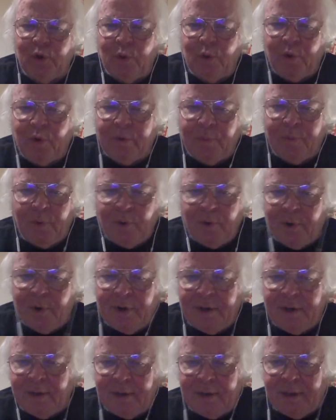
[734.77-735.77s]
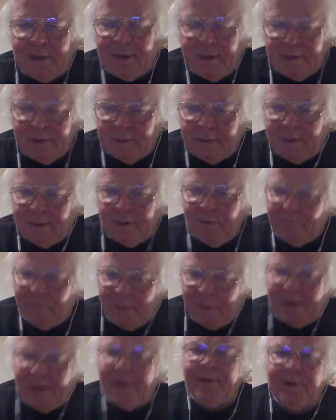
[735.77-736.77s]
or more, and who've
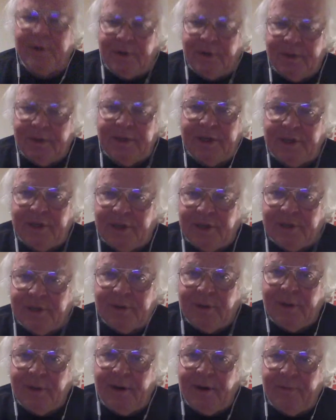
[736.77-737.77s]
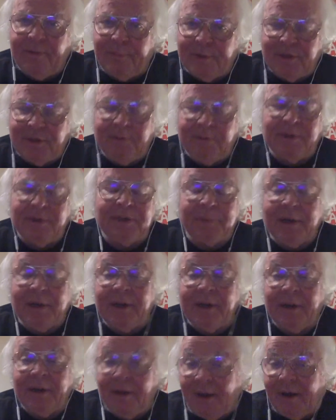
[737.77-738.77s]
met other conditions. So the government is going to be
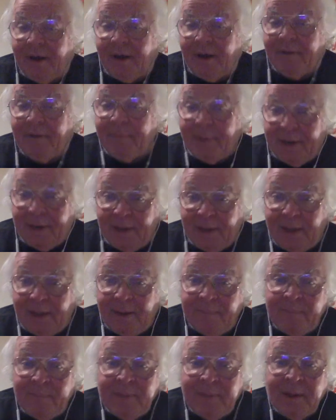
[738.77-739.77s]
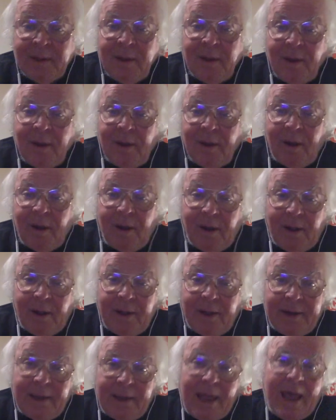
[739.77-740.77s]
spending a lot of money
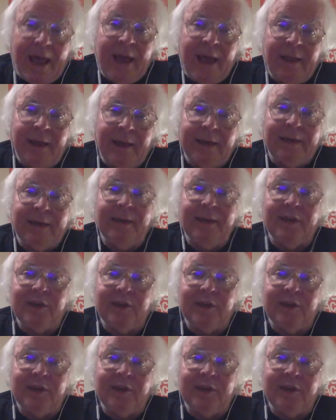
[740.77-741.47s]
on at least